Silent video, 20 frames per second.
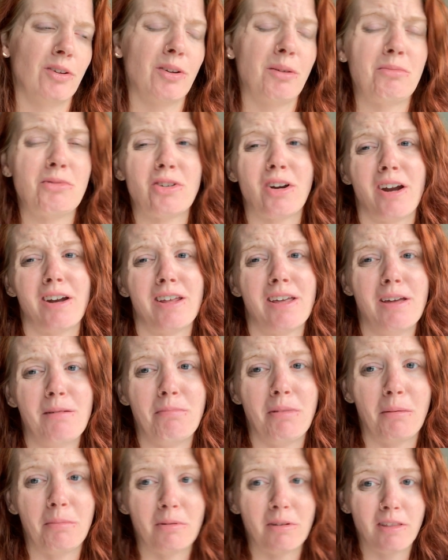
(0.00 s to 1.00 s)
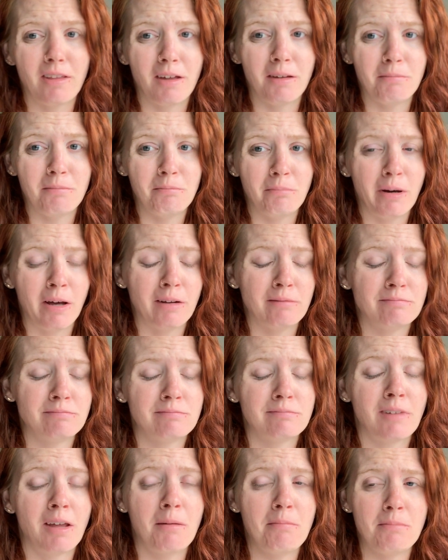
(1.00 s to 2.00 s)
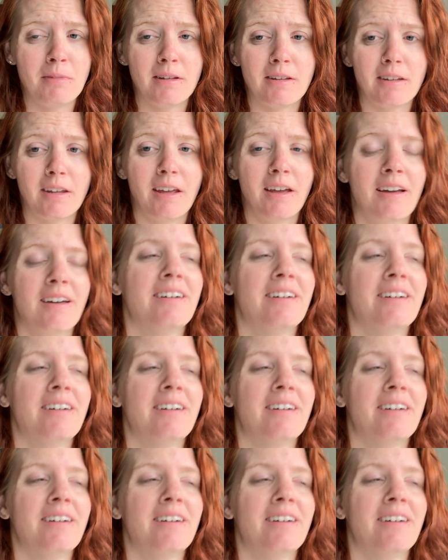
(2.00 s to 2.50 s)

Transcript: So I'm trying to keep up with it, but I'm busy.